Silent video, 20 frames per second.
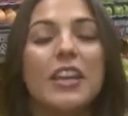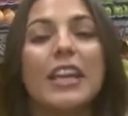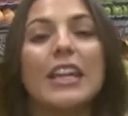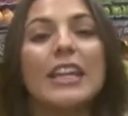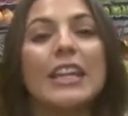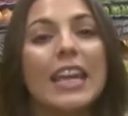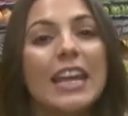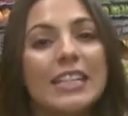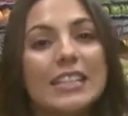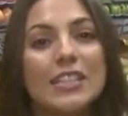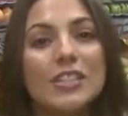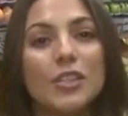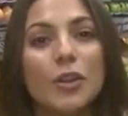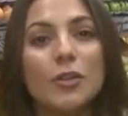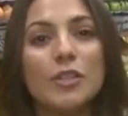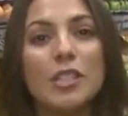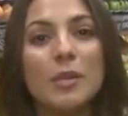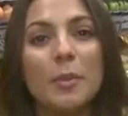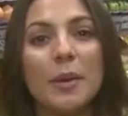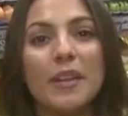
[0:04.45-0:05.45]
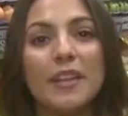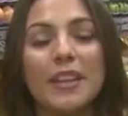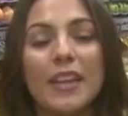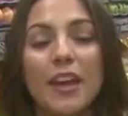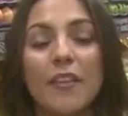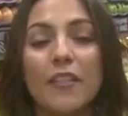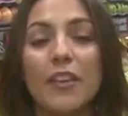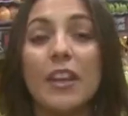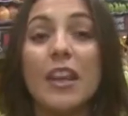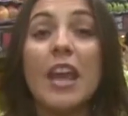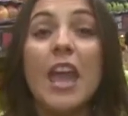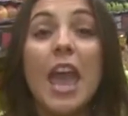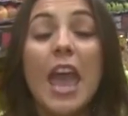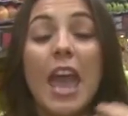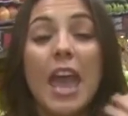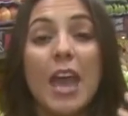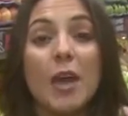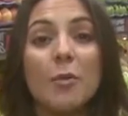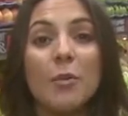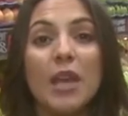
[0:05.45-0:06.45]
You get nice and toasty by the oven,
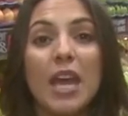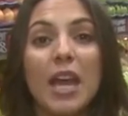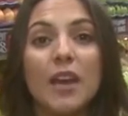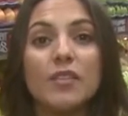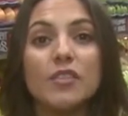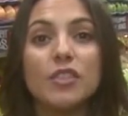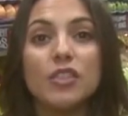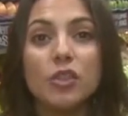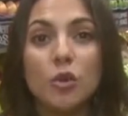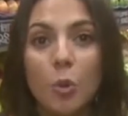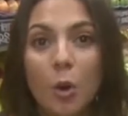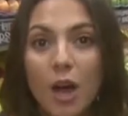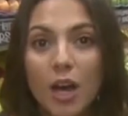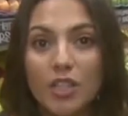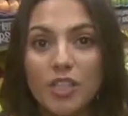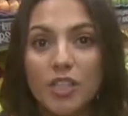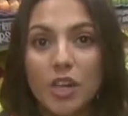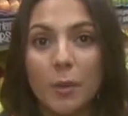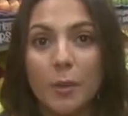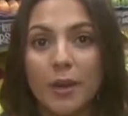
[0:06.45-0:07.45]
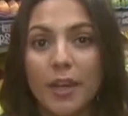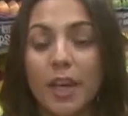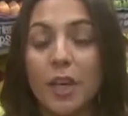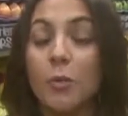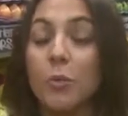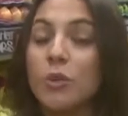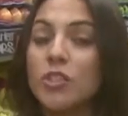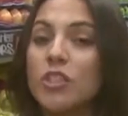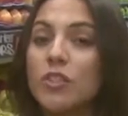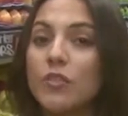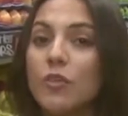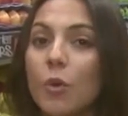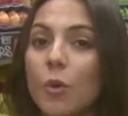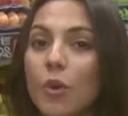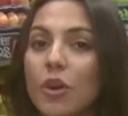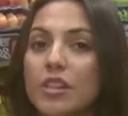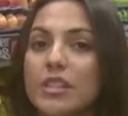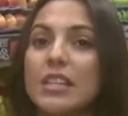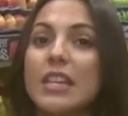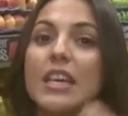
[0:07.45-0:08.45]
and we have squash coming in, which of
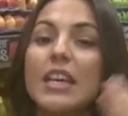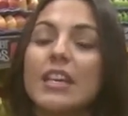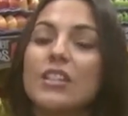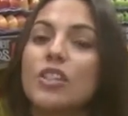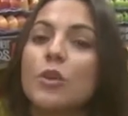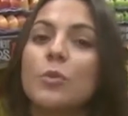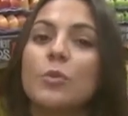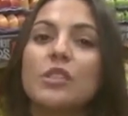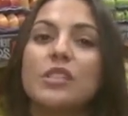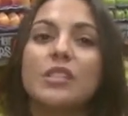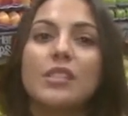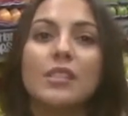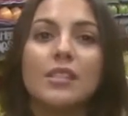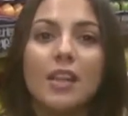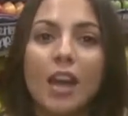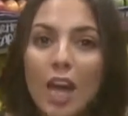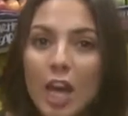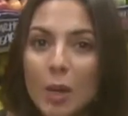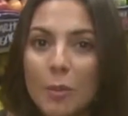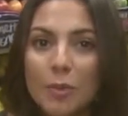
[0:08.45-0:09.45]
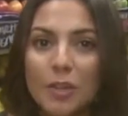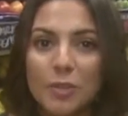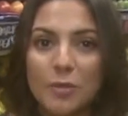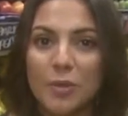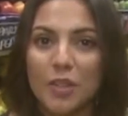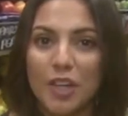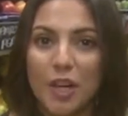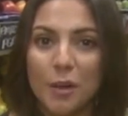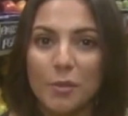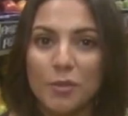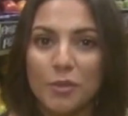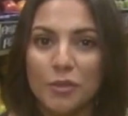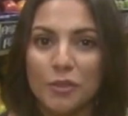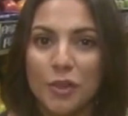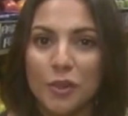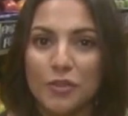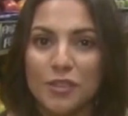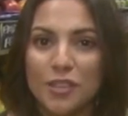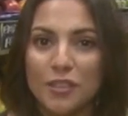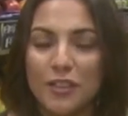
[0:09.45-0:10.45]
course is almost synonymous when it comes
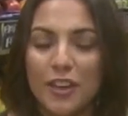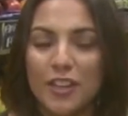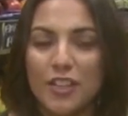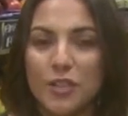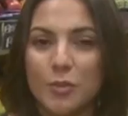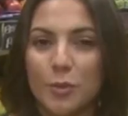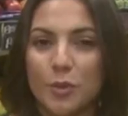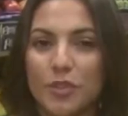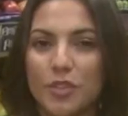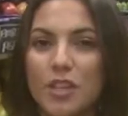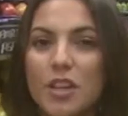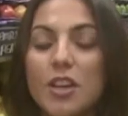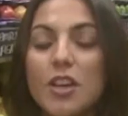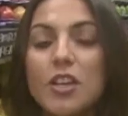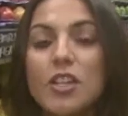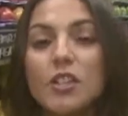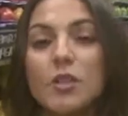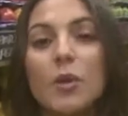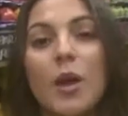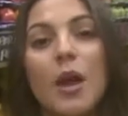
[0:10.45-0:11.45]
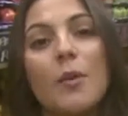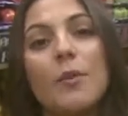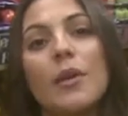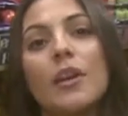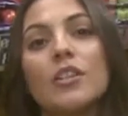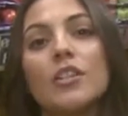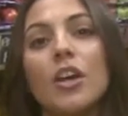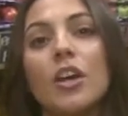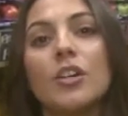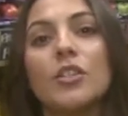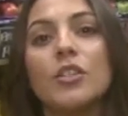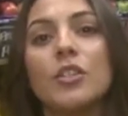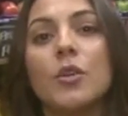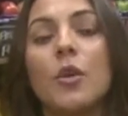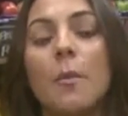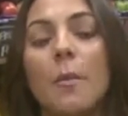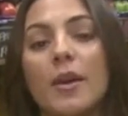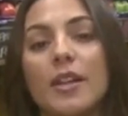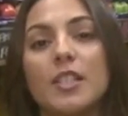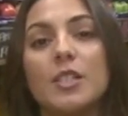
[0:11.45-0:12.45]
to roasting vegetables. So I want to talk
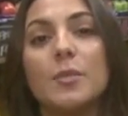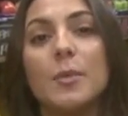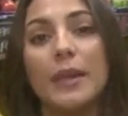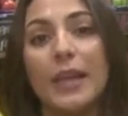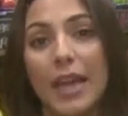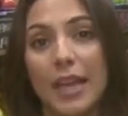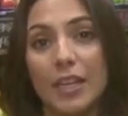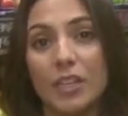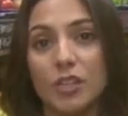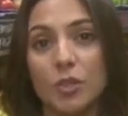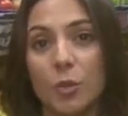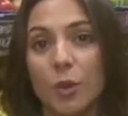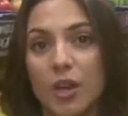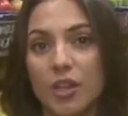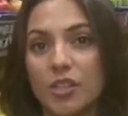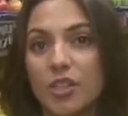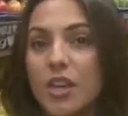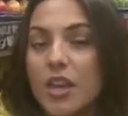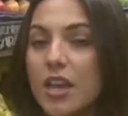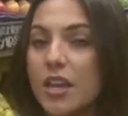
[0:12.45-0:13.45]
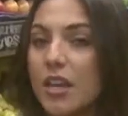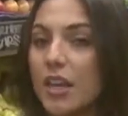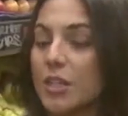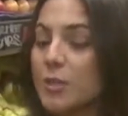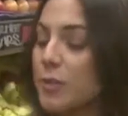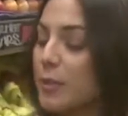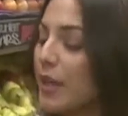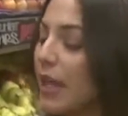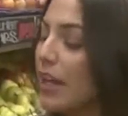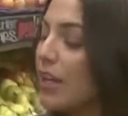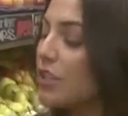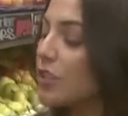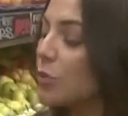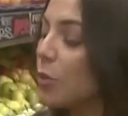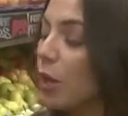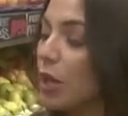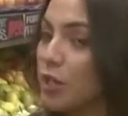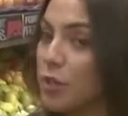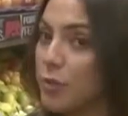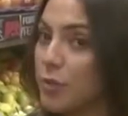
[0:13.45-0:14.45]
to you about spaghetti squash. Now spaghetti
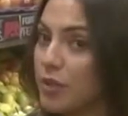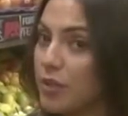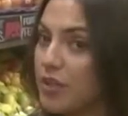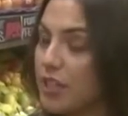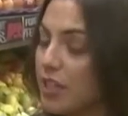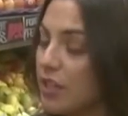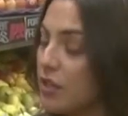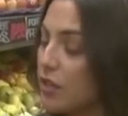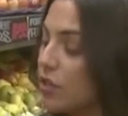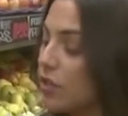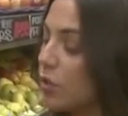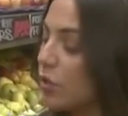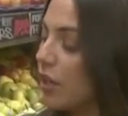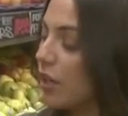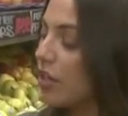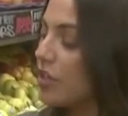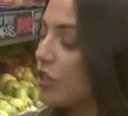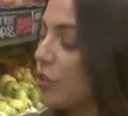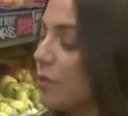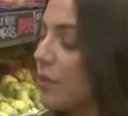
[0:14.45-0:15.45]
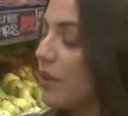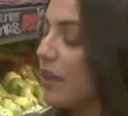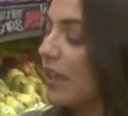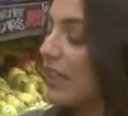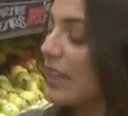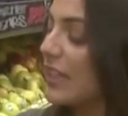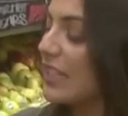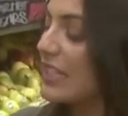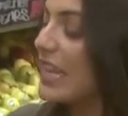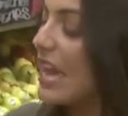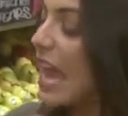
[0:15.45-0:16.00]
squash, when you see in the store, it should be like this.